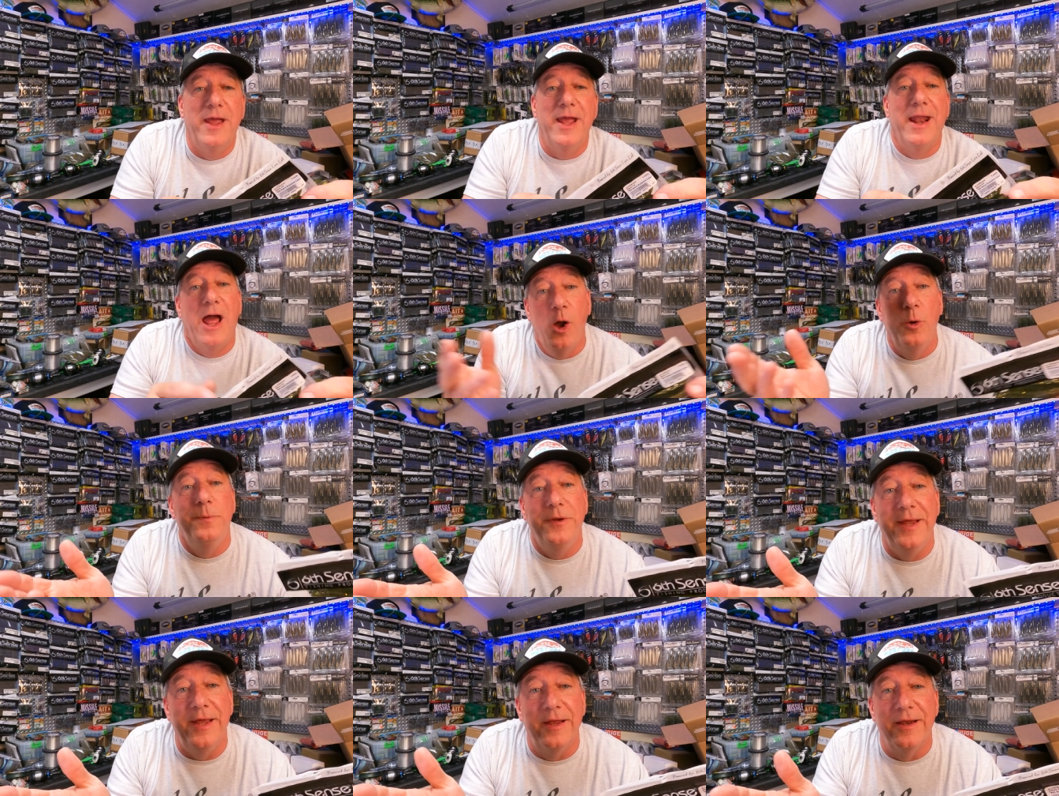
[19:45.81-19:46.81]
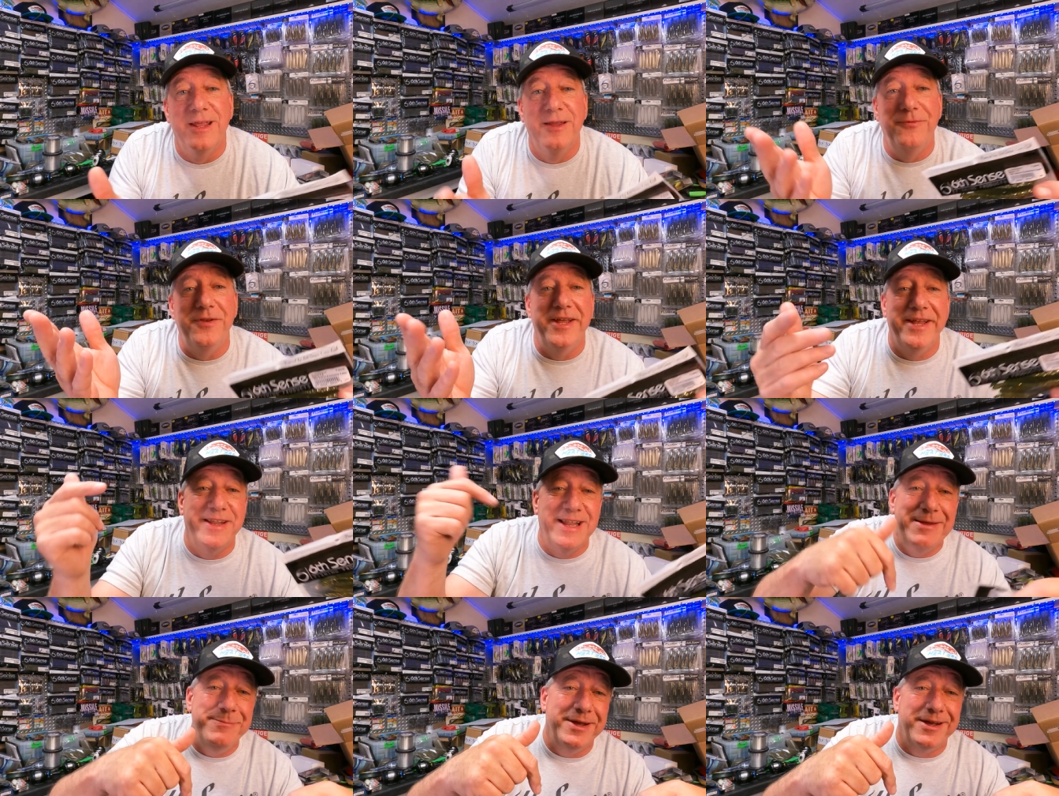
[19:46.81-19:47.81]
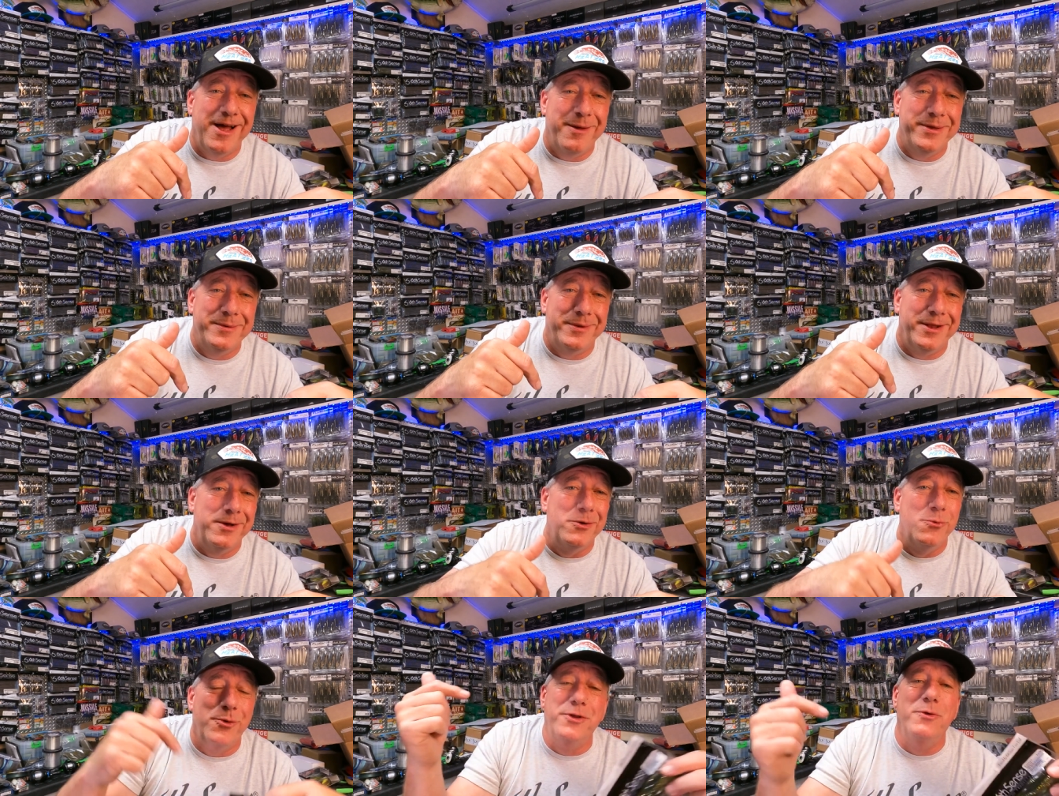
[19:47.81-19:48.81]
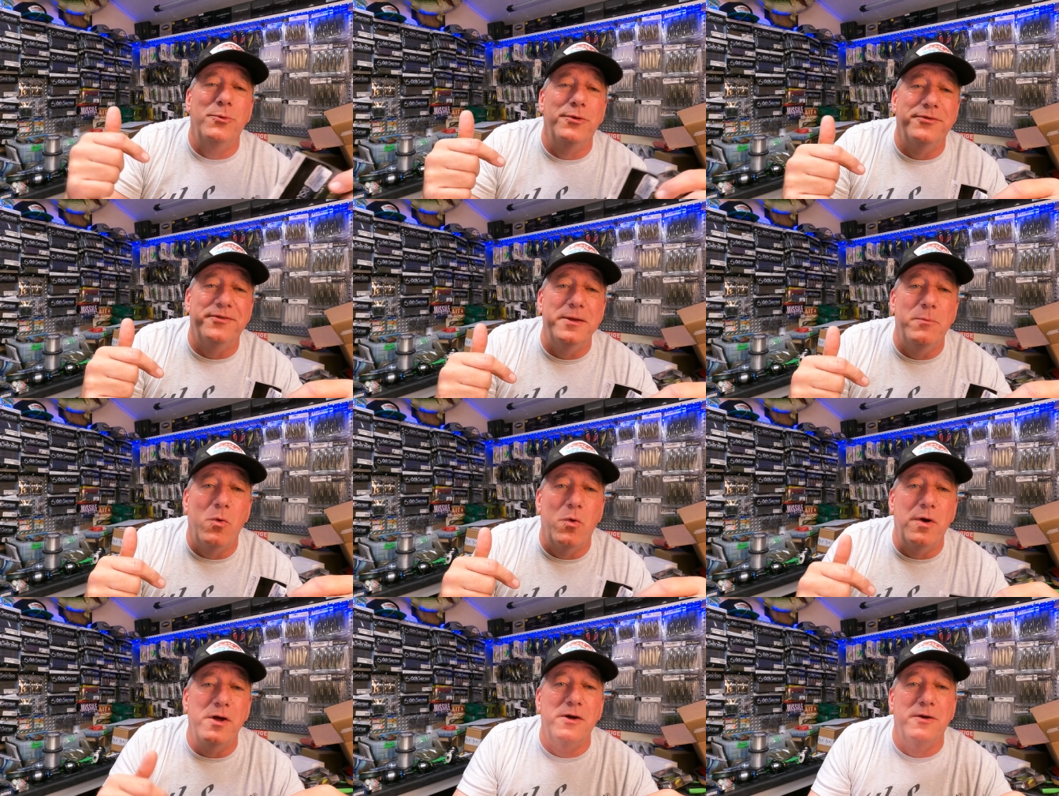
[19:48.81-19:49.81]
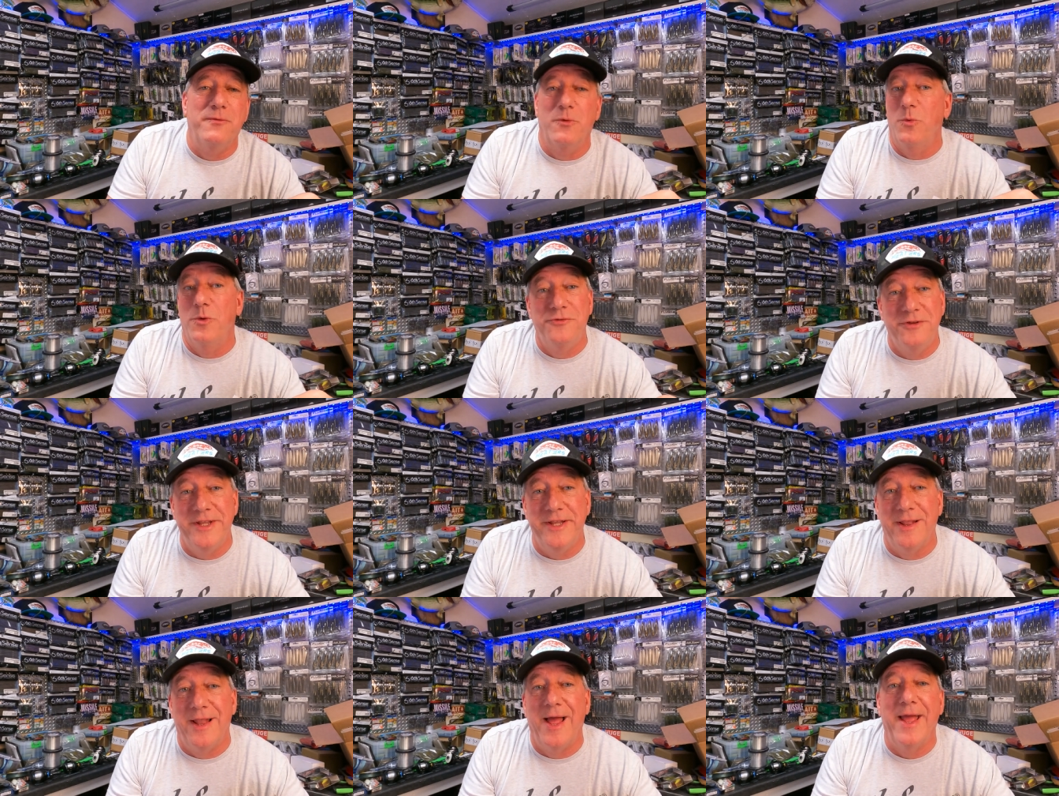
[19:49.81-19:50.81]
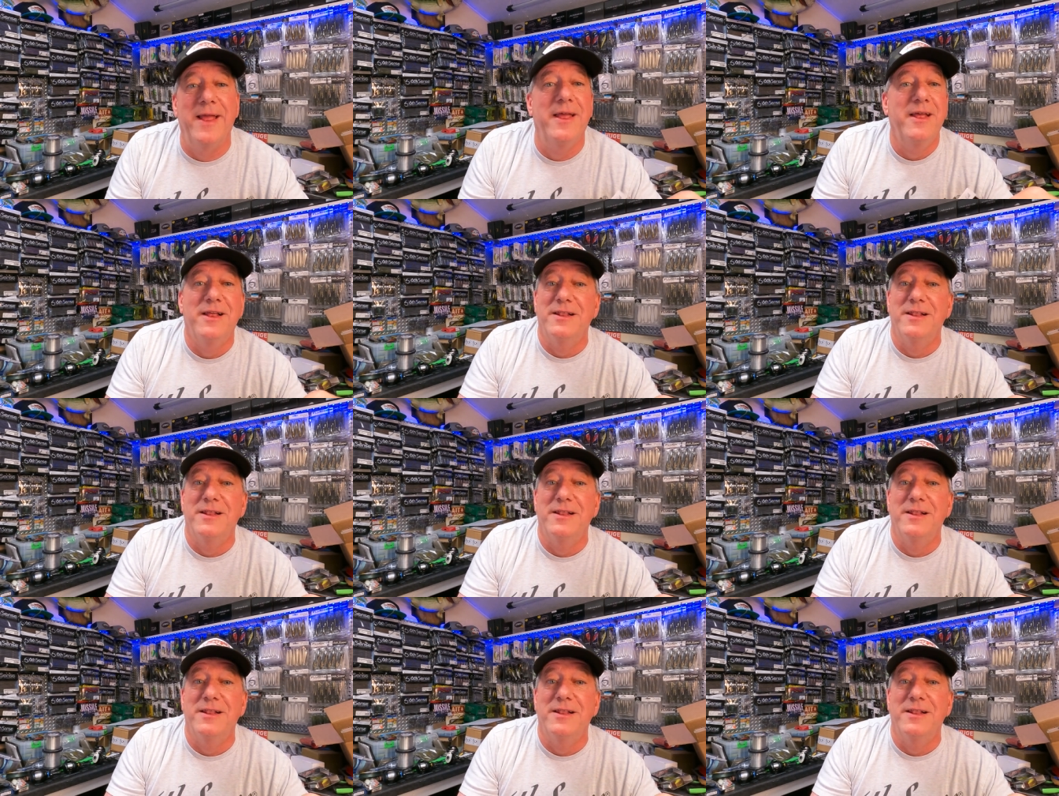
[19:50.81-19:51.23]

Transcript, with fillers: And I hope you did. If you didn't, leave me a comment below. What do you want to see more of, or what you didn't like?